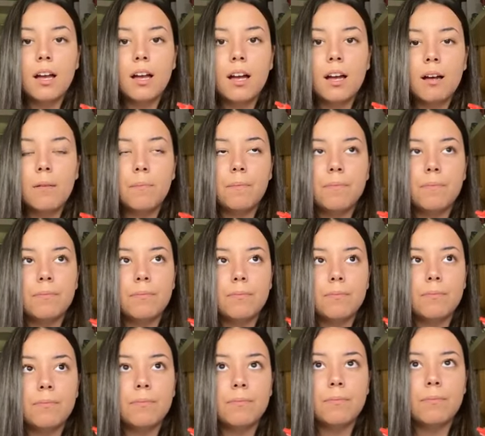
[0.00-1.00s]
Um,
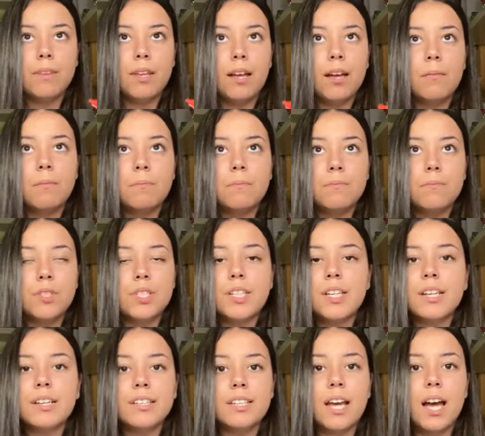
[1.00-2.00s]
I'm
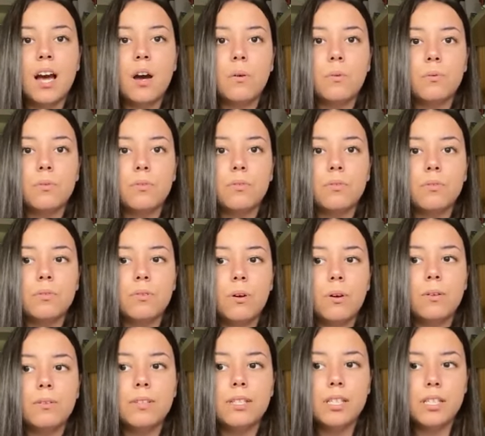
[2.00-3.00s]
sitting down
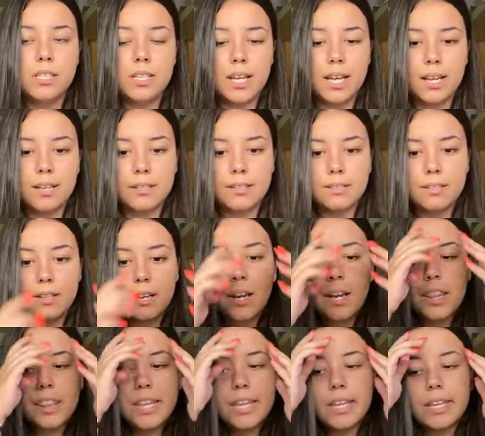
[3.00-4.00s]
all these days
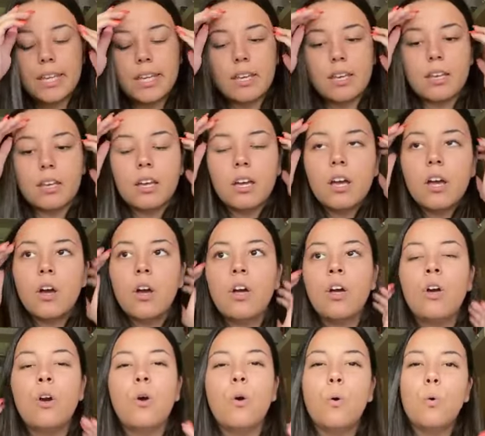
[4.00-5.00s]
and thinking,
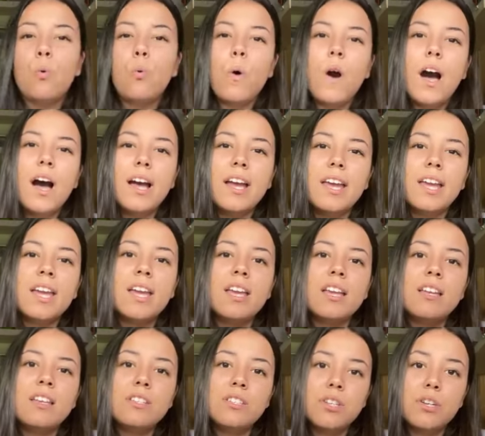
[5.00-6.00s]
why
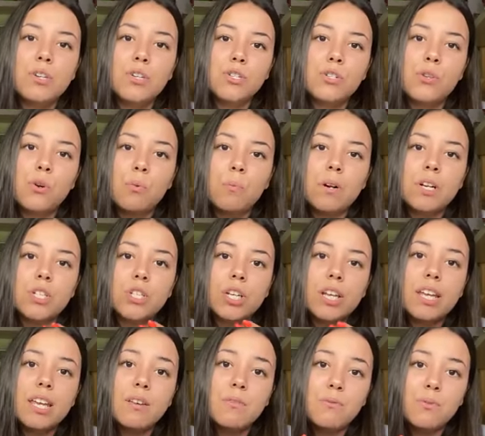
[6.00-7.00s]
is there so
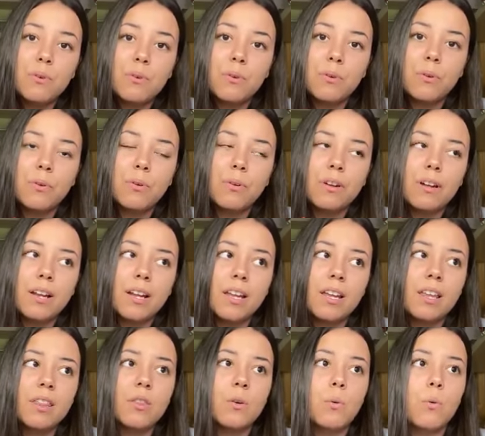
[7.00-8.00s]
much evil
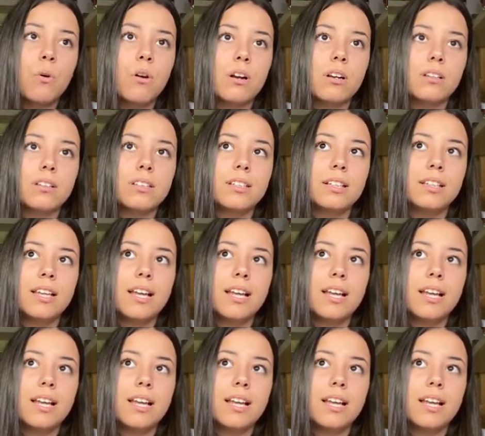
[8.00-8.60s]
in the world?